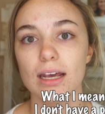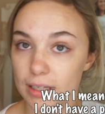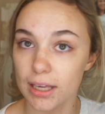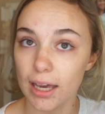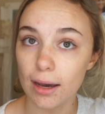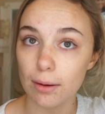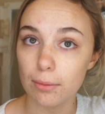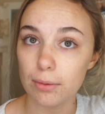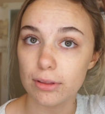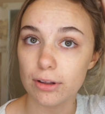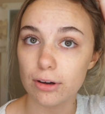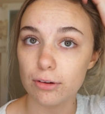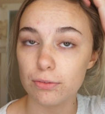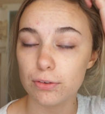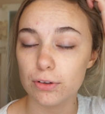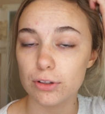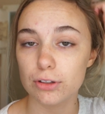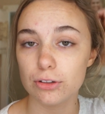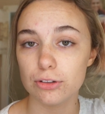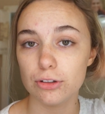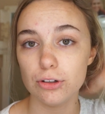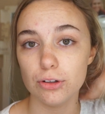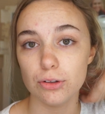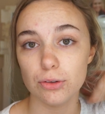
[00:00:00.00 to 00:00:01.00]
But yeah, without
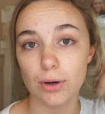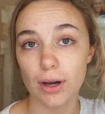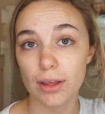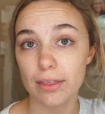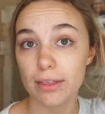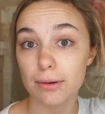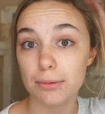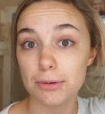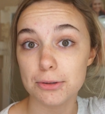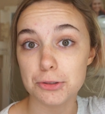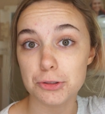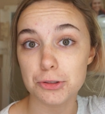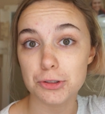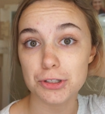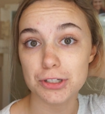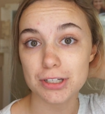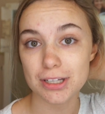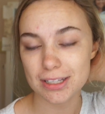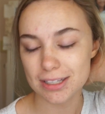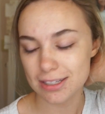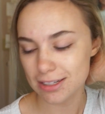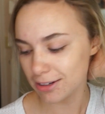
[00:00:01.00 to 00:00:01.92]
further ado, I think we should just get